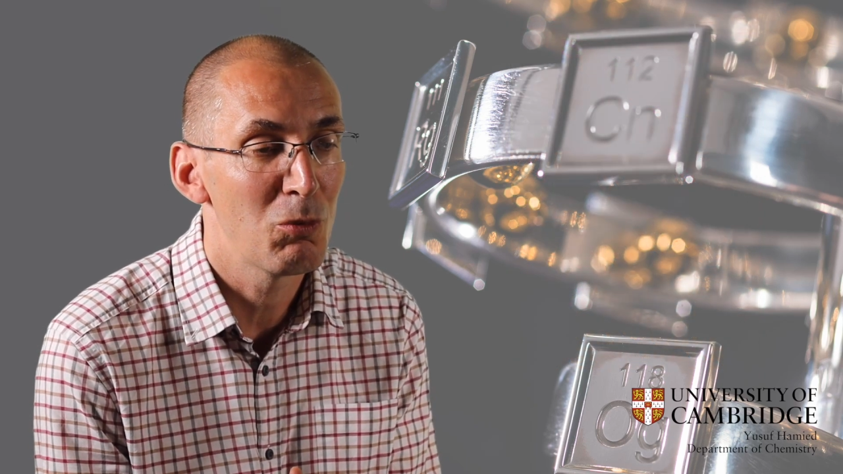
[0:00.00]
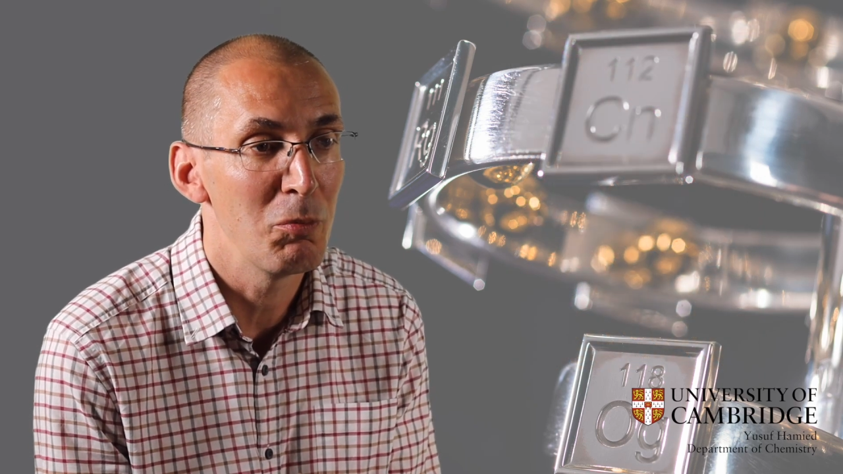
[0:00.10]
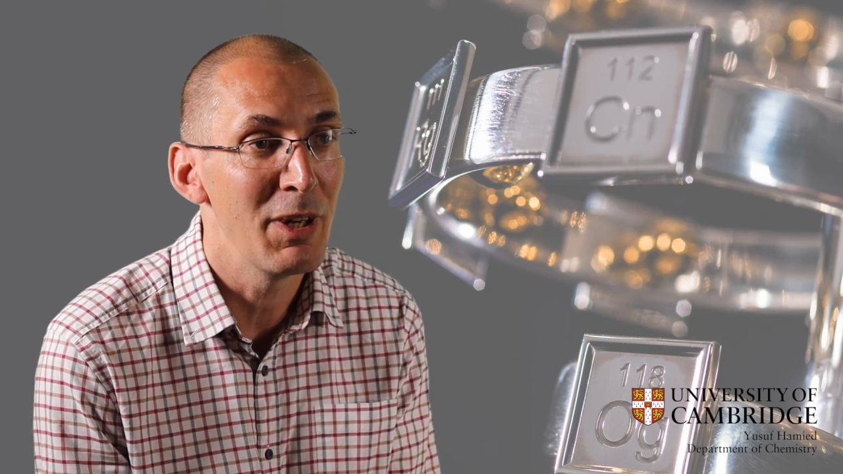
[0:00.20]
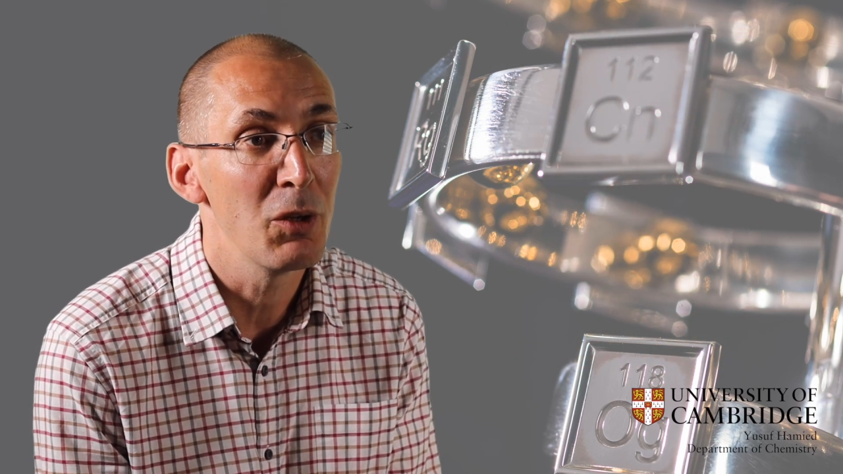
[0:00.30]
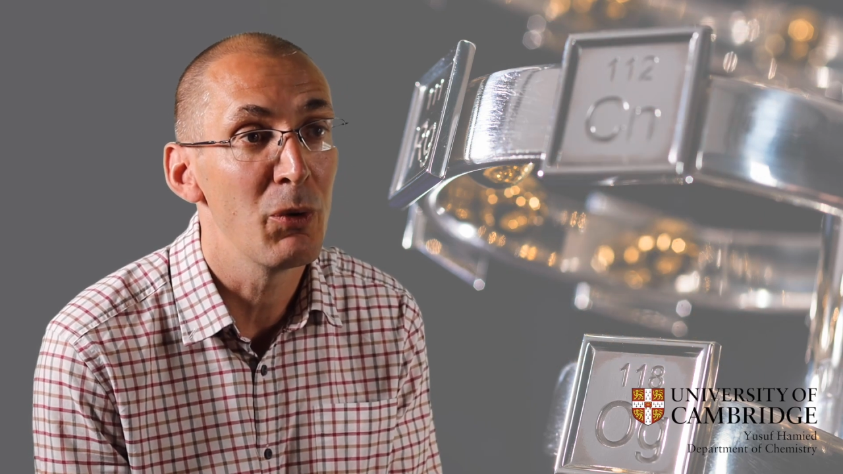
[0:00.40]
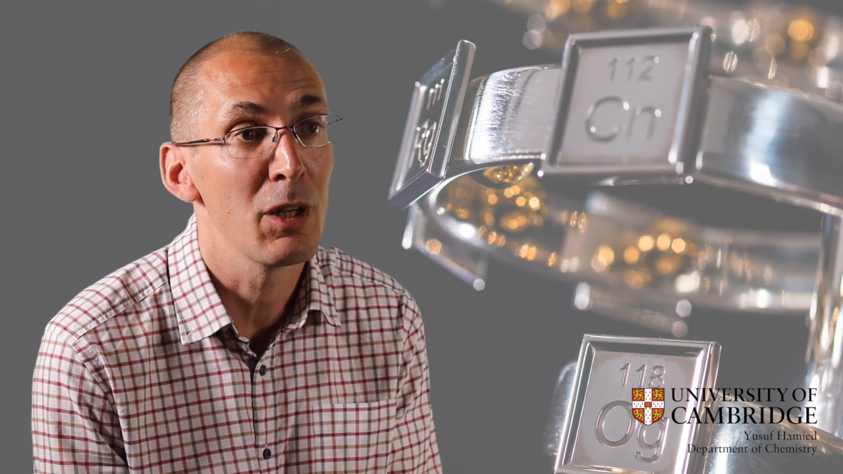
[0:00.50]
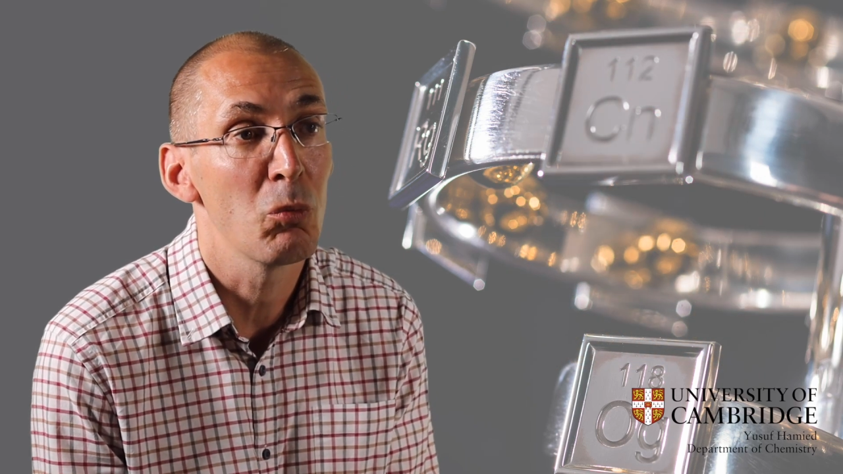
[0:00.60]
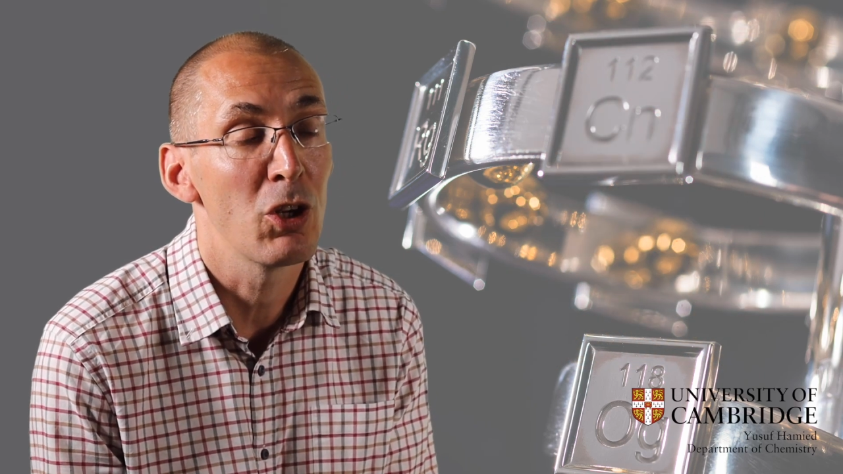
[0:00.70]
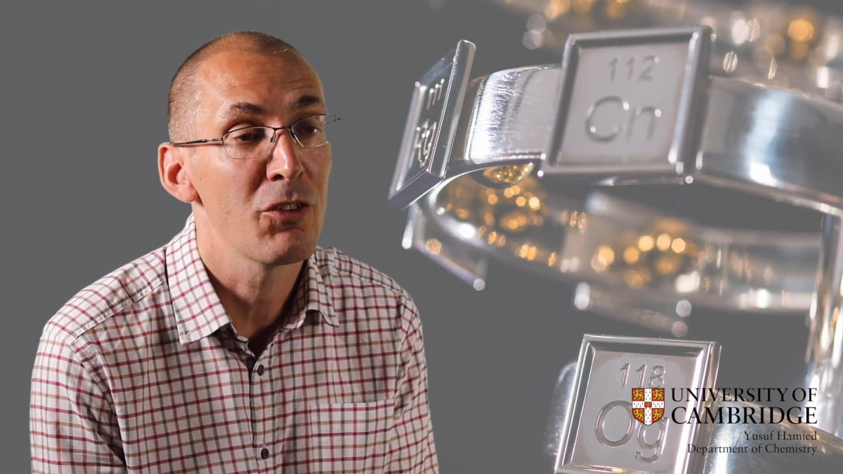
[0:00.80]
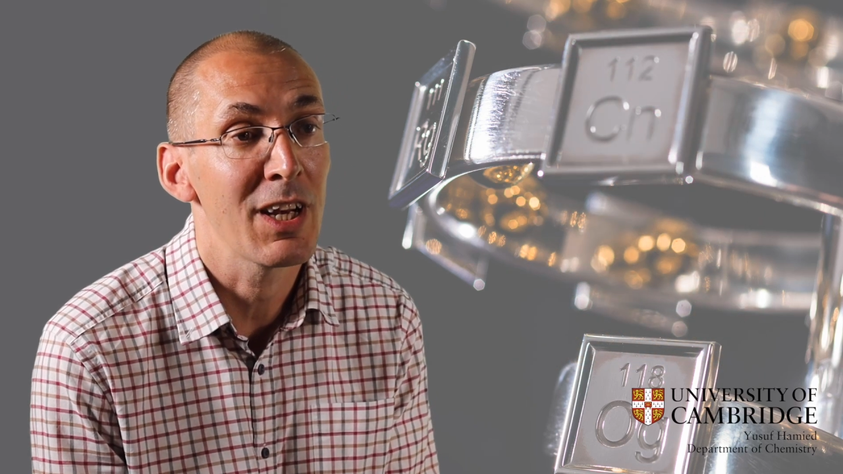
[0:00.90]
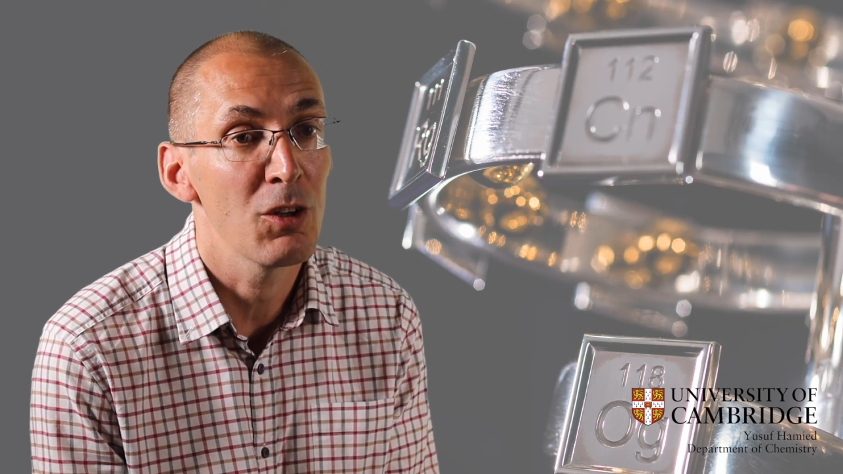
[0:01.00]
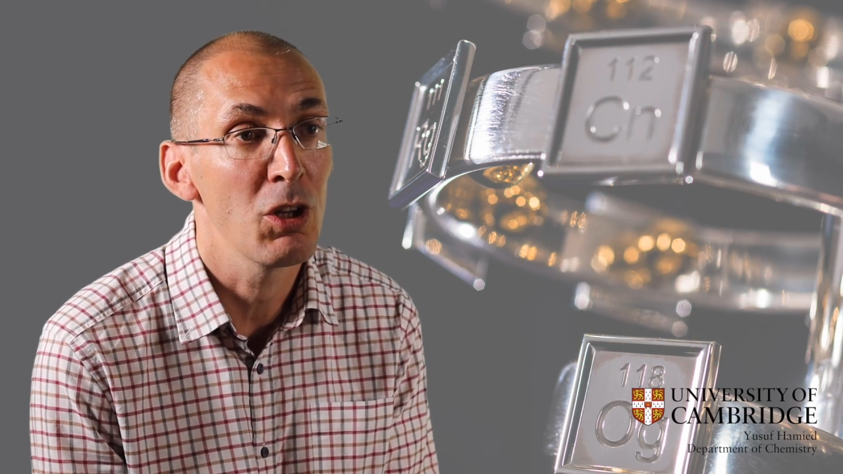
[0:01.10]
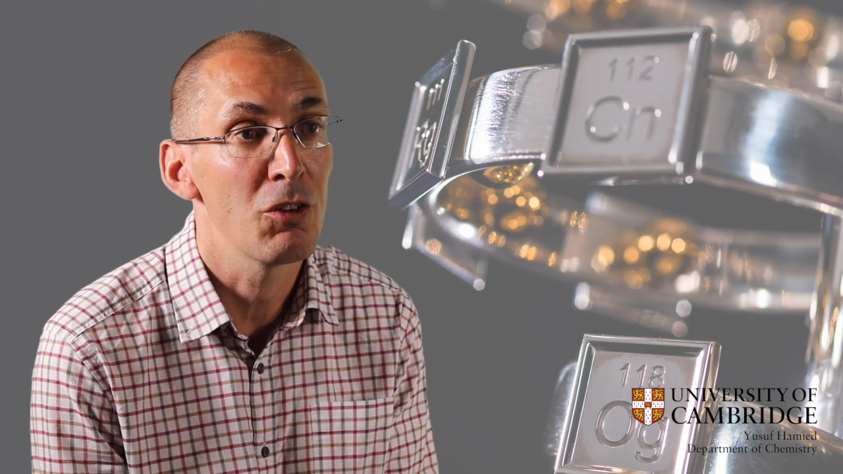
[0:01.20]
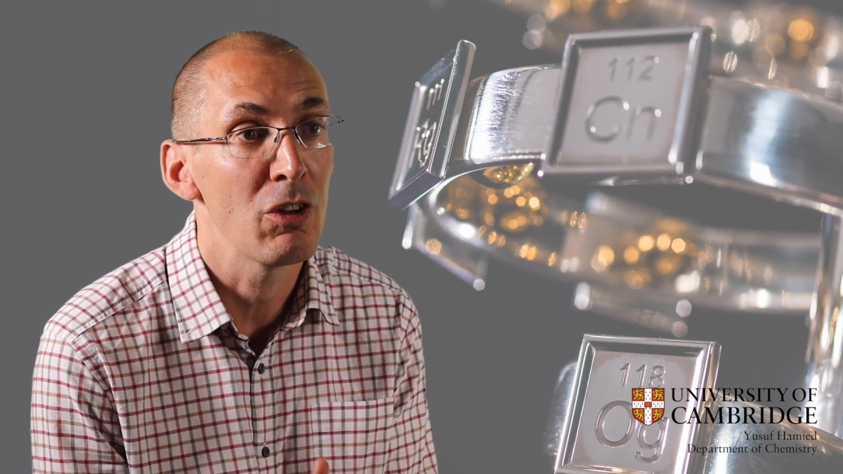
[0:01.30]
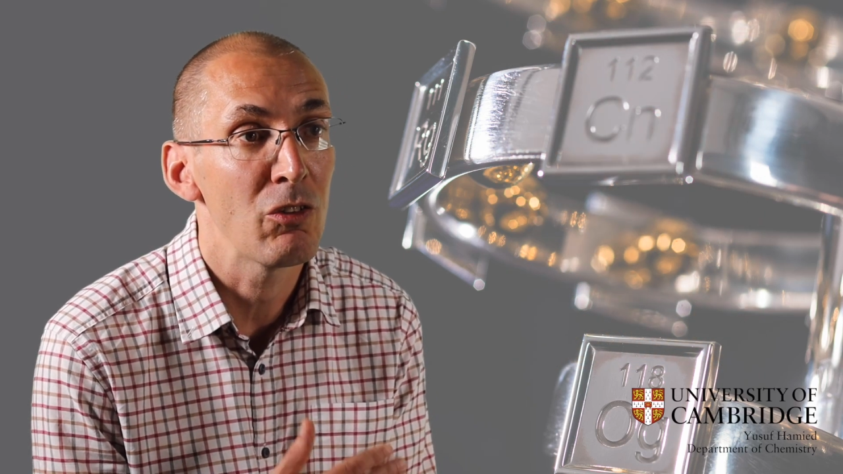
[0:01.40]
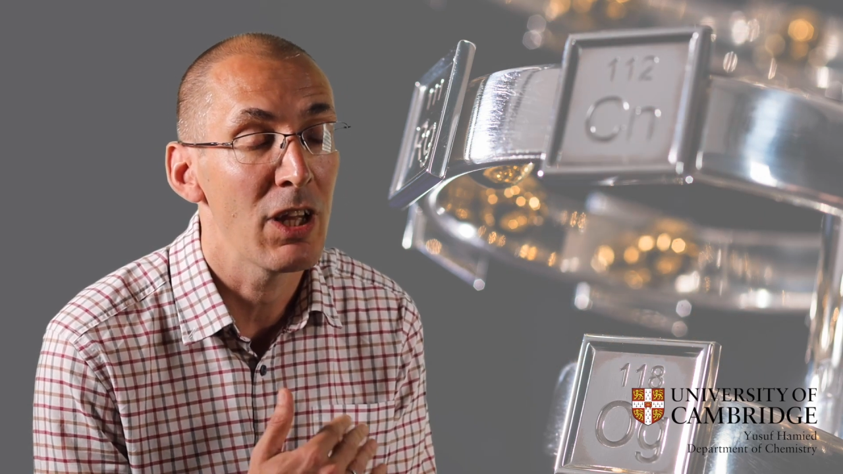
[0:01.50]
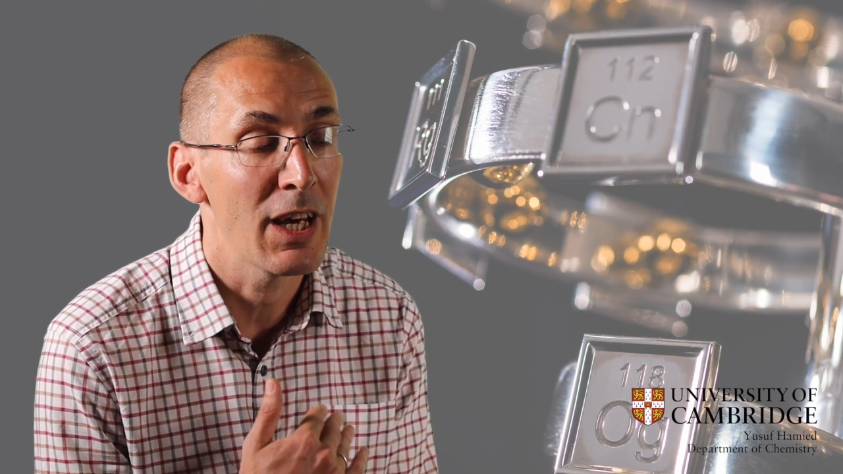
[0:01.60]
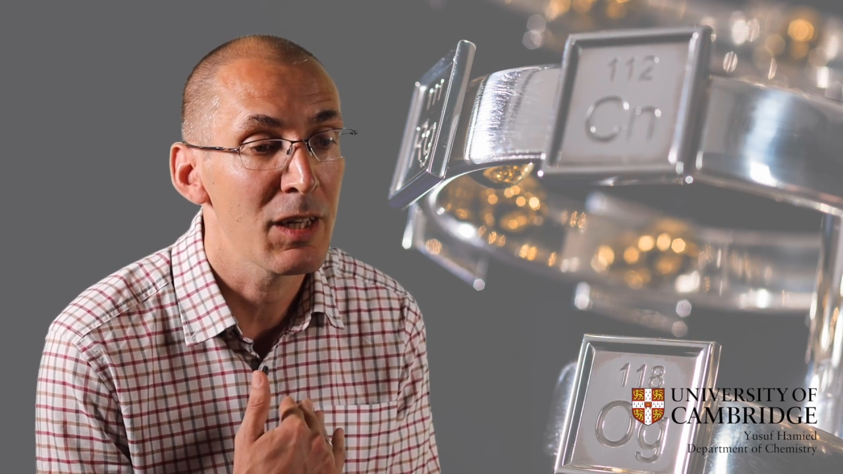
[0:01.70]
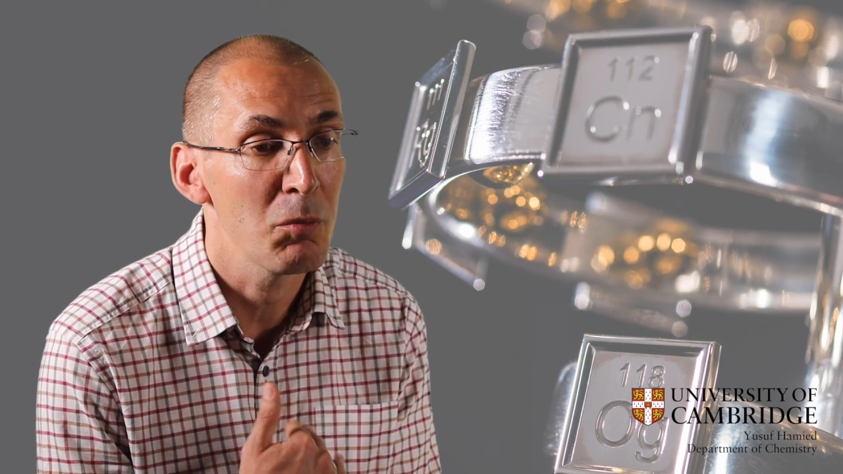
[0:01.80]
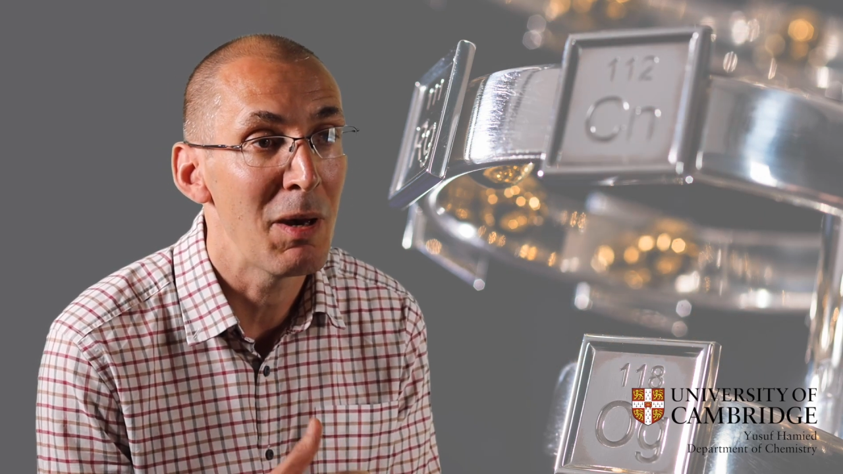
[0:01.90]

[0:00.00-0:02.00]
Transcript: many real-world technologies like